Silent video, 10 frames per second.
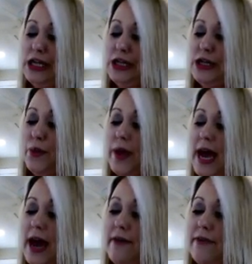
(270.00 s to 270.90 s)
So we
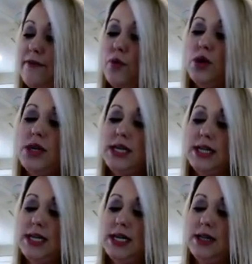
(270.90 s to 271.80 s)
have 4
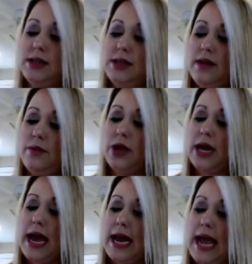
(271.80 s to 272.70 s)
16s, and then we're going
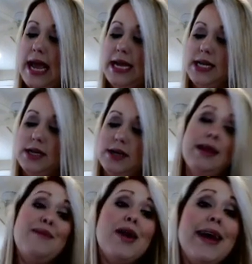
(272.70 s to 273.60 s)
to add 8 because
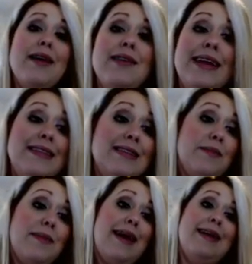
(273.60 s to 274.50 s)
I'm not calculating this in
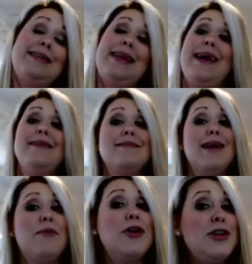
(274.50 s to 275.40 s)
my head today.
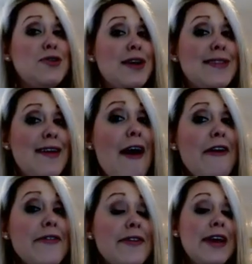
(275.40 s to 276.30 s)
I'm already stressed enough.
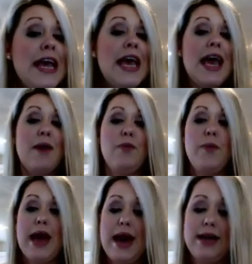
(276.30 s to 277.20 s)
And when
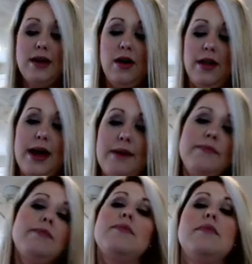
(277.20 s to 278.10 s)
we add it all up,
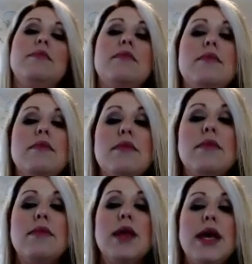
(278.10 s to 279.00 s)

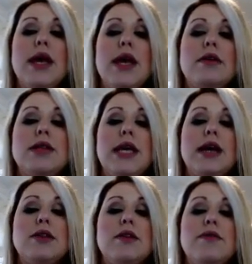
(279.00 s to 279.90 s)
here's the
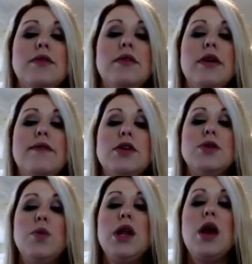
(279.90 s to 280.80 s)
answer for the very first
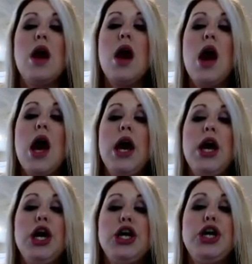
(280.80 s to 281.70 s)
one.
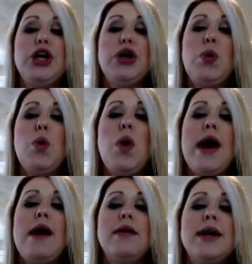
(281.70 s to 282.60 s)
You're
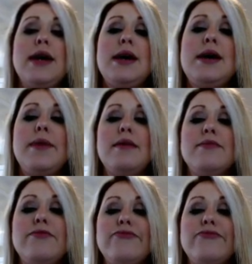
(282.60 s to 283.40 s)
welcome.